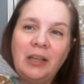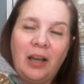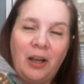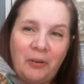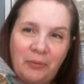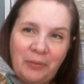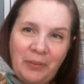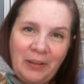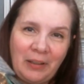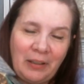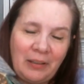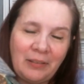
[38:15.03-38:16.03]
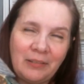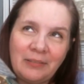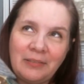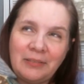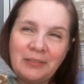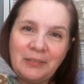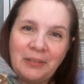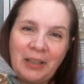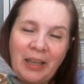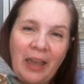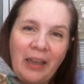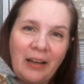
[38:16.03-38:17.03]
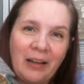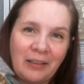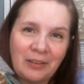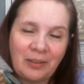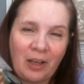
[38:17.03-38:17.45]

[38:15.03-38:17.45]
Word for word: of the chaos